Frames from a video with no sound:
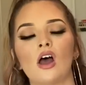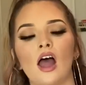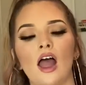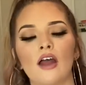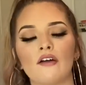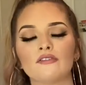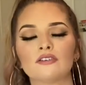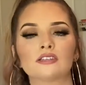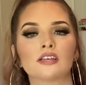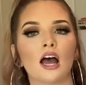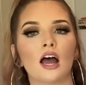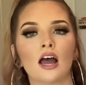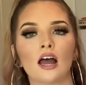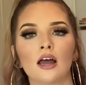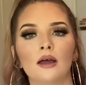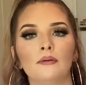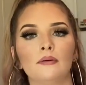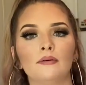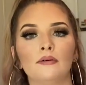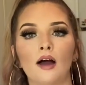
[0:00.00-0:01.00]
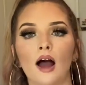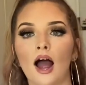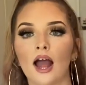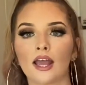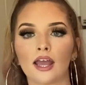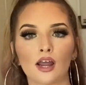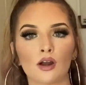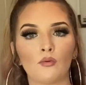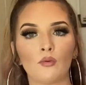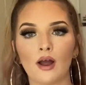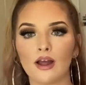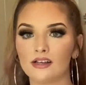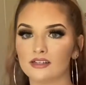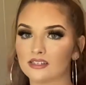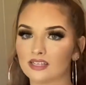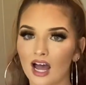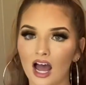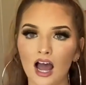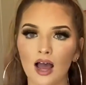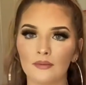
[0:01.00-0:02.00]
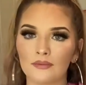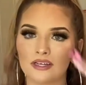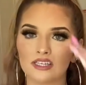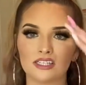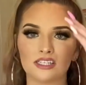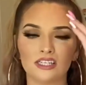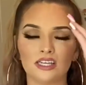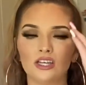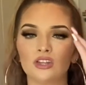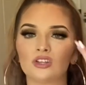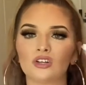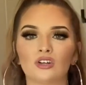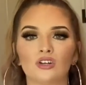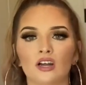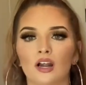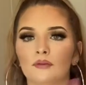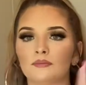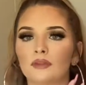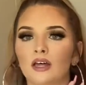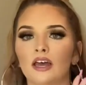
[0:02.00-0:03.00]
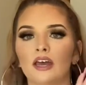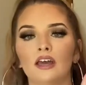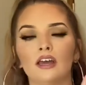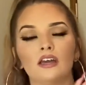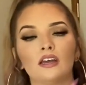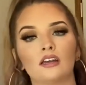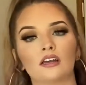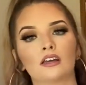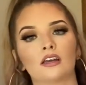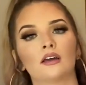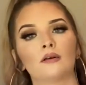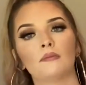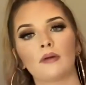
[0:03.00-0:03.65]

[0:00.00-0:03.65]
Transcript: every time I get a white top, it's see-through and I'm like,